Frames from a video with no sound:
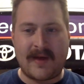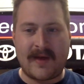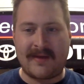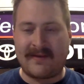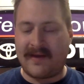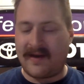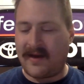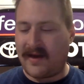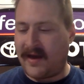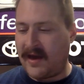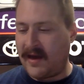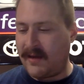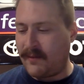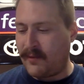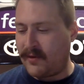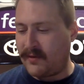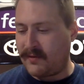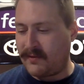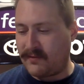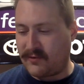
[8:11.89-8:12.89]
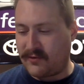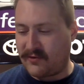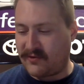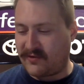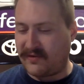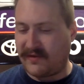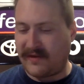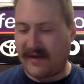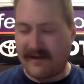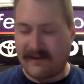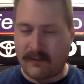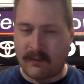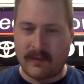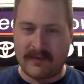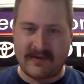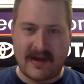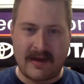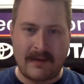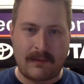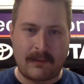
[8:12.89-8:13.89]
and Denny Hamlin just never
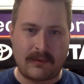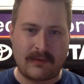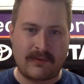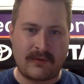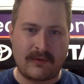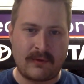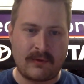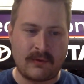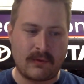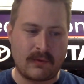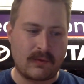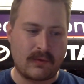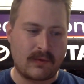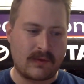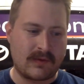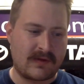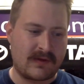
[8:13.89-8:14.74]
was able to